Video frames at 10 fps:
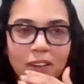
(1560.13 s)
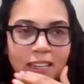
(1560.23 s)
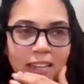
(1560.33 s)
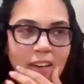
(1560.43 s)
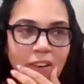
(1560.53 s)

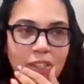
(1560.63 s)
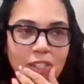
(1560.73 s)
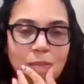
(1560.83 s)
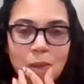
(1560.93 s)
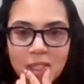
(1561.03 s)
Claudia, a lot are
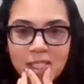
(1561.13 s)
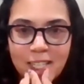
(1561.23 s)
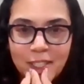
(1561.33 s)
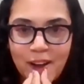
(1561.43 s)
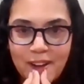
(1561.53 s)
the smoke
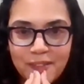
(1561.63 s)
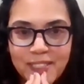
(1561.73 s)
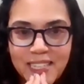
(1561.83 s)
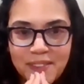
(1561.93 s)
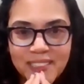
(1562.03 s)
detector
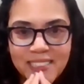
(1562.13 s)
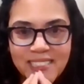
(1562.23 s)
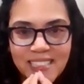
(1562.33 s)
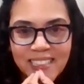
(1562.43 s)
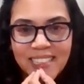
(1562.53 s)

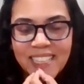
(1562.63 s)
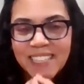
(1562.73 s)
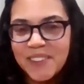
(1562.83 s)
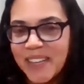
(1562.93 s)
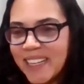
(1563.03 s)
affidavits,
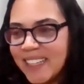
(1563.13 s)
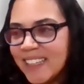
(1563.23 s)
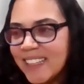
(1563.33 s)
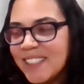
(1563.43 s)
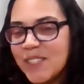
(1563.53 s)

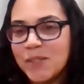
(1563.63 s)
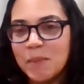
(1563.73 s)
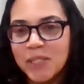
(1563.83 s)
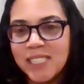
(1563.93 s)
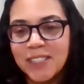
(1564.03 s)
right? So
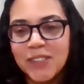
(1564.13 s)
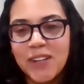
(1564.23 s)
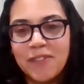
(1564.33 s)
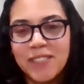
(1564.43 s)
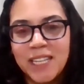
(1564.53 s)
smoke
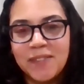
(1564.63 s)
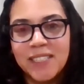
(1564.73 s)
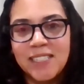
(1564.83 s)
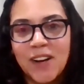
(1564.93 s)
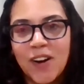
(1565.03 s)
detector
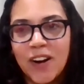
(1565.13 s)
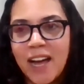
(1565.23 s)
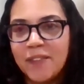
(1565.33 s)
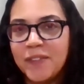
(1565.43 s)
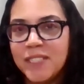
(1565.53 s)
affidavits
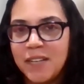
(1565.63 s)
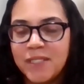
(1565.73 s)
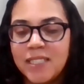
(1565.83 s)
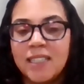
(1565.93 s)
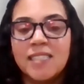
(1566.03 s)
are
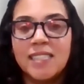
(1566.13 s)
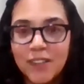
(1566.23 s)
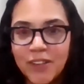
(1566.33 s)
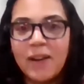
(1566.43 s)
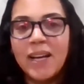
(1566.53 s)
affidavits that the
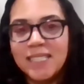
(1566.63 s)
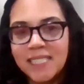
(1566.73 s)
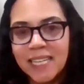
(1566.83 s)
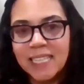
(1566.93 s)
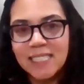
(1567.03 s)
seller now
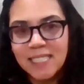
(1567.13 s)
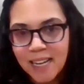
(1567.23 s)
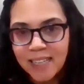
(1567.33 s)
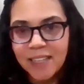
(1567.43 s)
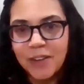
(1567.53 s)
has to get
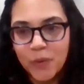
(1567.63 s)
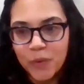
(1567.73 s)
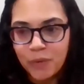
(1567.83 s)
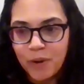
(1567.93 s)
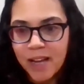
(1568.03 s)
signed and
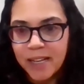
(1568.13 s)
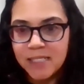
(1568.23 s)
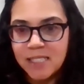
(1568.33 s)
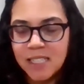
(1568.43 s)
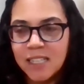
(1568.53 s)

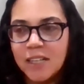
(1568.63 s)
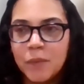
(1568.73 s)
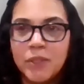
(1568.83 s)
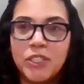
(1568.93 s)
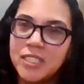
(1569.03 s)
notarized,
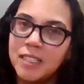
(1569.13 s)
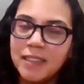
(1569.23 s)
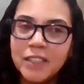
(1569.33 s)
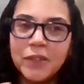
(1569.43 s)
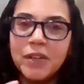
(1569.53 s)
which is
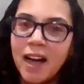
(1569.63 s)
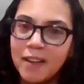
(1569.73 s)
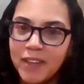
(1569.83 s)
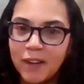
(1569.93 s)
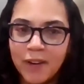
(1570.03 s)
the little
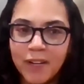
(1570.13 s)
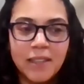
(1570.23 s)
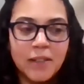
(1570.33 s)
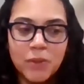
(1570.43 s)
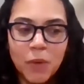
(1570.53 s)
caveat,
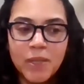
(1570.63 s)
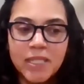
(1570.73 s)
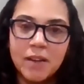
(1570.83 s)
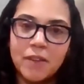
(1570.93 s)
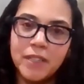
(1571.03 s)
right? There's
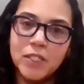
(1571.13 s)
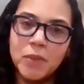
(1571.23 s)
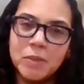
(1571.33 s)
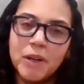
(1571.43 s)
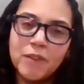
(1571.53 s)
always
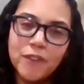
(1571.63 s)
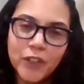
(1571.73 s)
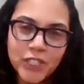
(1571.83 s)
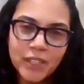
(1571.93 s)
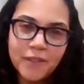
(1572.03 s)
been a
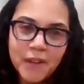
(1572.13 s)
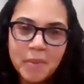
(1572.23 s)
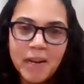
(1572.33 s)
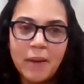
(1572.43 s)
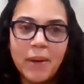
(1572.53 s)
version of
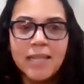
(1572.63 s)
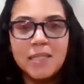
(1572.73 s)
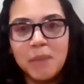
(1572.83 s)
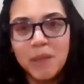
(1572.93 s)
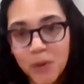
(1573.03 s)
it, but now it
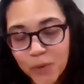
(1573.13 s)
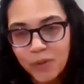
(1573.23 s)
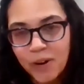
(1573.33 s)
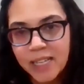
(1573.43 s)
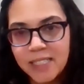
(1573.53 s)
has to be
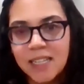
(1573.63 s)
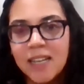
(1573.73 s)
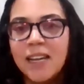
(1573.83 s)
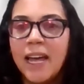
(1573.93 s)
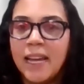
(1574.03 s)
notarized.
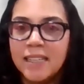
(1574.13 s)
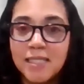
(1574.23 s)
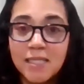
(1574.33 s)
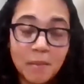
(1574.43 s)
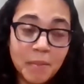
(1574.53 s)

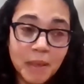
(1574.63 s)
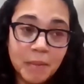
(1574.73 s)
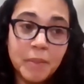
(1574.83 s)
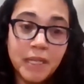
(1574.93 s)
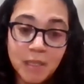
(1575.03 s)
And
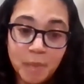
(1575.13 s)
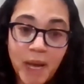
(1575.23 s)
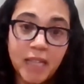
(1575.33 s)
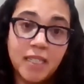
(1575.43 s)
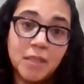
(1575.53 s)
some
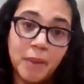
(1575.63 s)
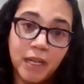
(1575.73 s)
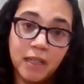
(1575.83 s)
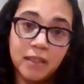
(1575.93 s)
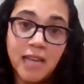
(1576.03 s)
municipalities,
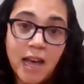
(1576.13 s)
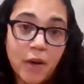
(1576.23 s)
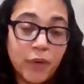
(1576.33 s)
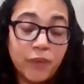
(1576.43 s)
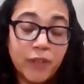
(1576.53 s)
depending on the
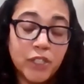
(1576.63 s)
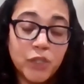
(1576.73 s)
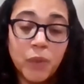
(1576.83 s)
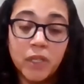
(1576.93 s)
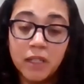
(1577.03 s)
town or
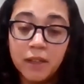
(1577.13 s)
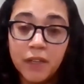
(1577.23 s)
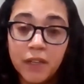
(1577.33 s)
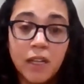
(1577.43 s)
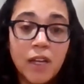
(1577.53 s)
village you want to
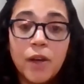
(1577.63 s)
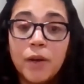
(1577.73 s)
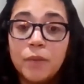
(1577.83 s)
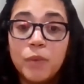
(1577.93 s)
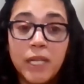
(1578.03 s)
live in,
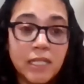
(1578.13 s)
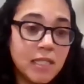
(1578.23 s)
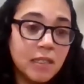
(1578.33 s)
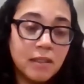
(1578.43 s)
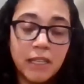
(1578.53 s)

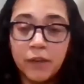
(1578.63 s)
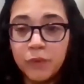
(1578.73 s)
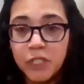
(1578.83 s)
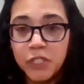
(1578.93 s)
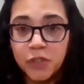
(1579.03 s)
needs it the
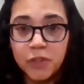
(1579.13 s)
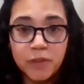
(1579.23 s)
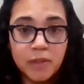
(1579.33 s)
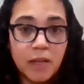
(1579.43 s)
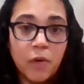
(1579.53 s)

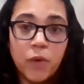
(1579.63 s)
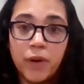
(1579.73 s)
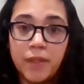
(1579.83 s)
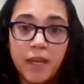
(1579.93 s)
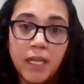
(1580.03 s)
originals,
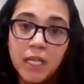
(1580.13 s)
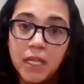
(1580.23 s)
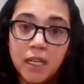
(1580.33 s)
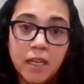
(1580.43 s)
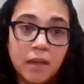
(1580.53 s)
or they
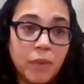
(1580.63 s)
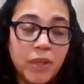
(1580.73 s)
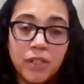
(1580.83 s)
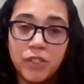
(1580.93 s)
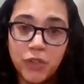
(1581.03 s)
need it
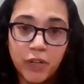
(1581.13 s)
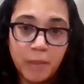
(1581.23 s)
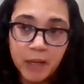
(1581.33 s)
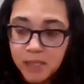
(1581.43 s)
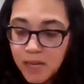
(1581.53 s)
within a
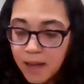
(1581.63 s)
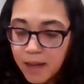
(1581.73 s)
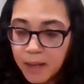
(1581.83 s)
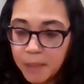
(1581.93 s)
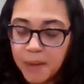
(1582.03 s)
certain amount of
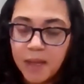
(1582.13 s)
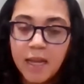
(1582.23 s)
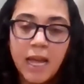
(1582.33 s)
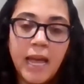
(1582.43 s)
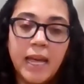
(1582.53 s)
time.
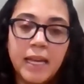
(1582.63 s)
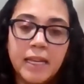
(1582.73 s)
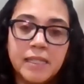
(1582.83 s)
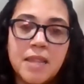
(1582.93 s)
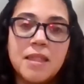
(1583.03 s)

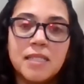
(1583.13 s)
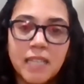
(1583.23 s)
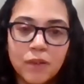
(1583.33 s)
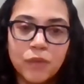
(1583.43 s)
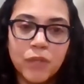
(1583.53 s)
And
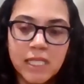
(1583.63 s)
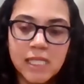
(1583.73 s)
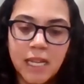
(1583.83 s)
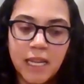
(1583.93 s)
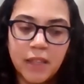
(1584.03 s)
this can really
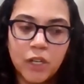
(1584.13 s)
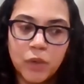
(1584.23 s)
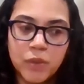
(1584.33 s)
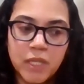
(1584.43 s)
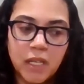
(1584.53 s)
delay the
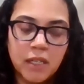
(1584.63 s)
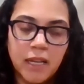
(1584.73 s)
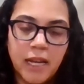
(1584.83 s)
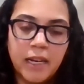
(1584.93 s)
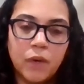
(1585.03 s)

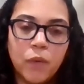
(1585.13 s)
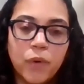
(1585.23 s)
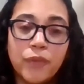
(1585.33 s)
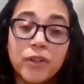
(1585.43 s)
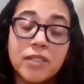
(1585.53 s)
closing. And in
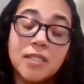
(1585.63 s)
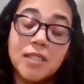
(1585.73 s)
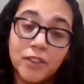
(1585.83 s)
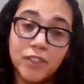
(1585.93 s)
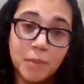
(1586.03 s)
order for a
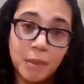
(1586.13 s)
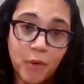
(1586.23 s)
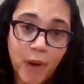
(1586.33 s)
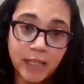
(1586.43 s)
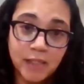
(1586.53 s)
seller to be
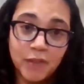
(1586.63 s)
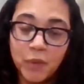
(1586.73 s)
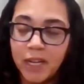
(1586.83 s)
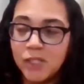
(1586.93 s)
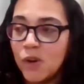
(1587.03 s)
proactive,
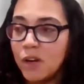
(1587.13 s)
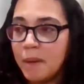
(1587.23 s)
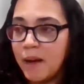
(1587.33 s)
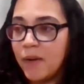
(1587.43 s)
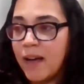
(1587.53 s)
you and I
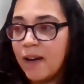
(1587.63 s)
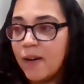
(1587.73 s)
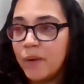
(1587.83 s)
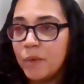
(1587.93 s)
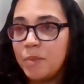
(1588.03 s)
talk about
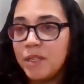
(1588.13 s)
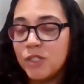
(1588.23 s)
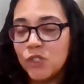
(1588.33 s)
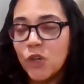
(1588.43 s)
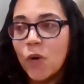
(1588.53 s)
how it would
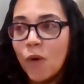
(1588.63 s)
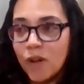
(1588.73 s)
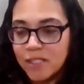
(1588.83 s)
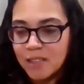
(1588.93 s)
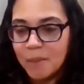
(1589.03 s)
be
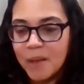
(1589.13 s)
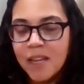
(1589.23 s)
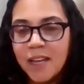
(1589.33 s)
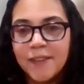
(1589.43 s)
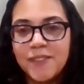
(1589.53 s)
so
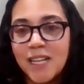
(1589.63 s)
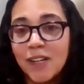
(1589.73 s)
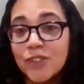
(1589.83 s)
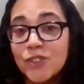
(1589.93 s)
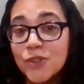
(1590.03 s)
awesome if
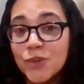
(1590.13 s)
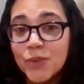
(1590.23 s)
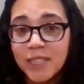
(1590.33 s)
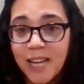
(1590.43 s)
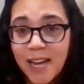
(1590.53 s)
sellers
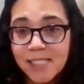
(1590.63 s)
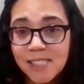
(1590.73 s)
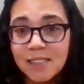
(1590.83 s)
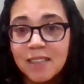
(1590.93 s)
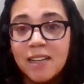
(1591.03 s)
knew that they
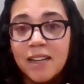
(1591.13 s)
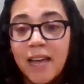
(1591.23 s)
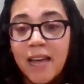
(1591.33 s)
had to